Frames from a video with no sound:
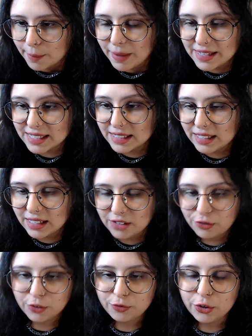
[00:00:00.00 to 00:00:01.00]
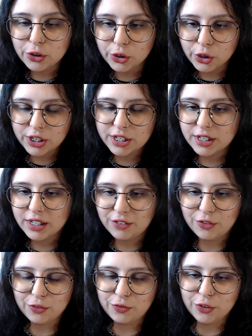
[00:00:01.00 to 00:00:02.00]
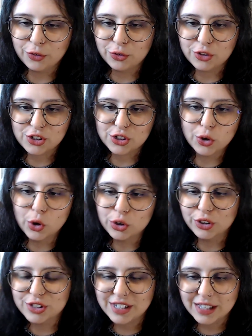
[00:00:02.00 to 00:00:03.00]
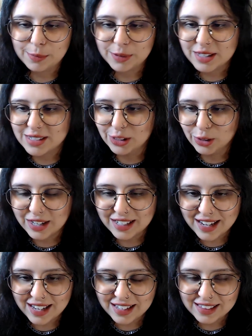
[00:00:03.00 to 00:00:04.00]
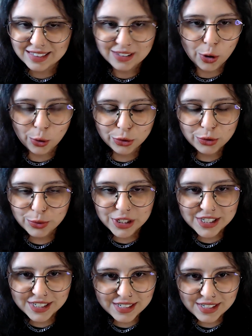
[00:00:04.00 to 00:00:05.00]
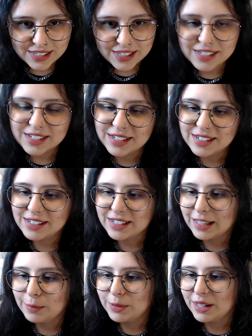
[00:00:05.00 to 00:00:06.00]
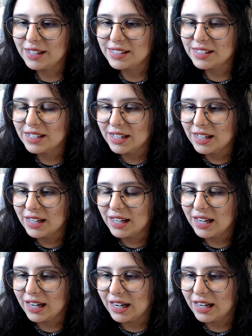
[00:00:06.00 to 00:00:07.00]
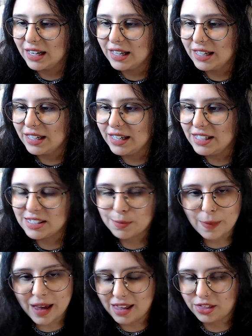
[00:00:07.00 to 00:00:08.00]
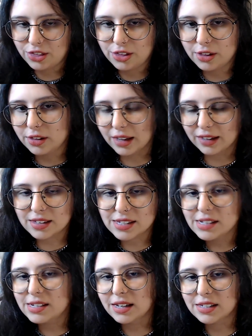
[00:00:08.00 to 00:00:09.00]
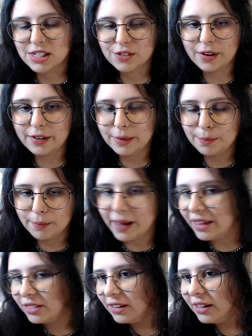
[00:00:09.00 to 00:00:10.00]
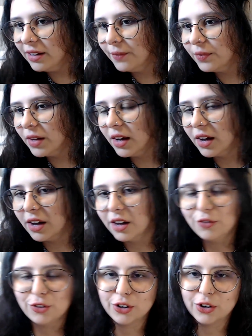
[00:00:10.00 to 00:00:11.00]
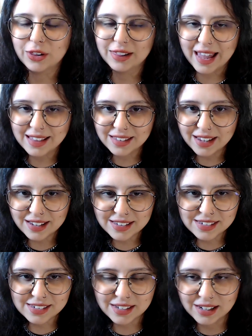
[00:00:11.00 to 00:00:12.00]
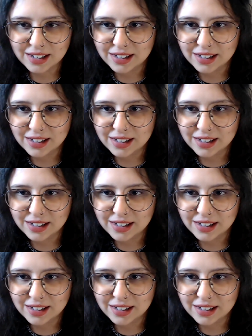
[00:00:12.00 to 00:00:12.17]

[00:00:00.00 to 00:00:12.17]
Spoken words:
basically, if you just Google CLA plus and look at any code written in CLA plus, it's math. Like syntax is very mathy. If you know latex,